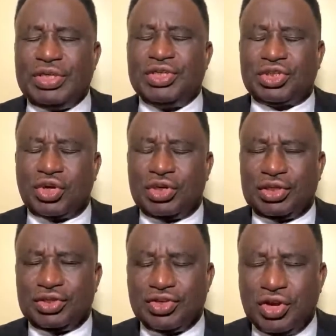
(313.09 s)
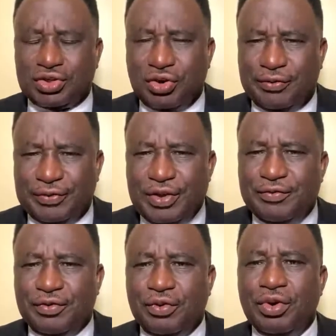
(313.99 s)
This thought is not of
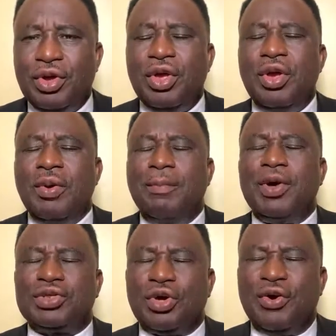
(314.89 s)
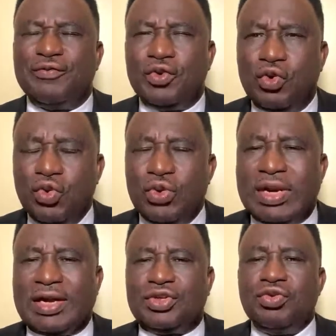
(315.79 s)
evil, but of
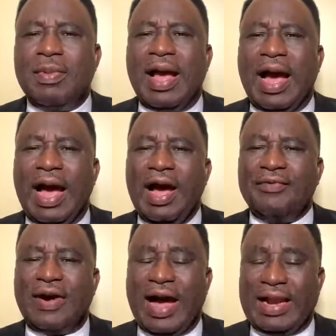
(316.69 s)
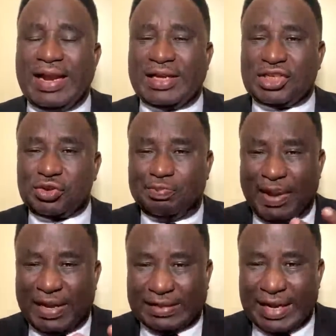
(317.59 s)
good, that you might have an
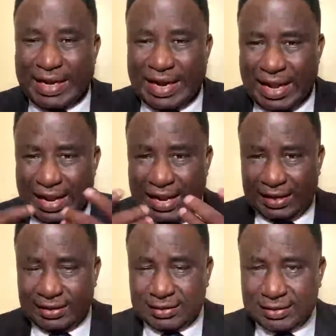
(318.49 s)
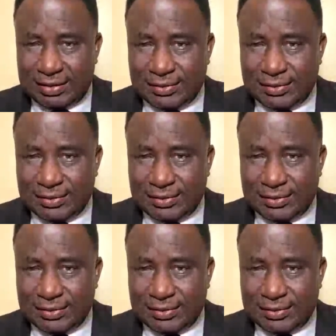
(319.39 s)
expected end.